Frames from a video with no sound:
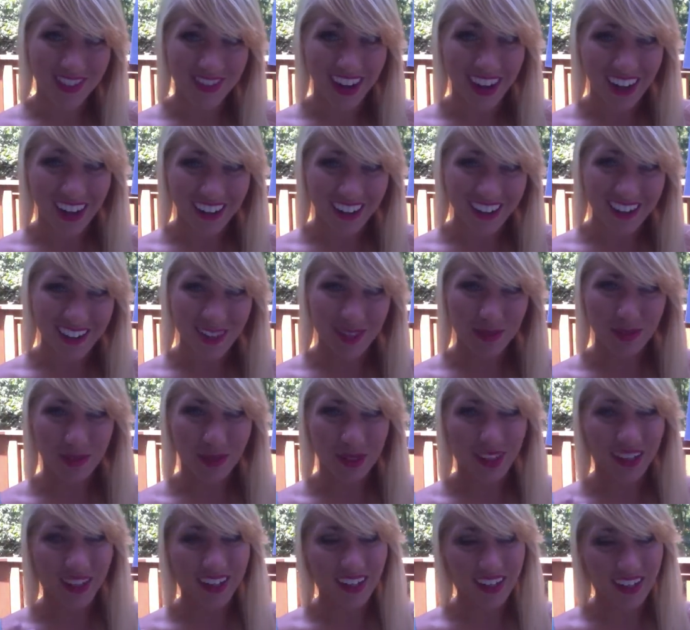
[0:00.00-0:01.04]
rights,
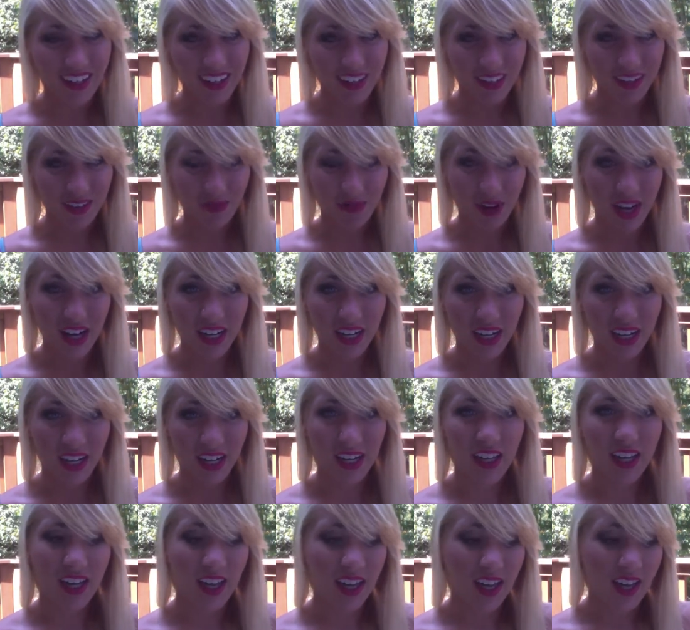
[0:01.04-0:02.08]
but writing.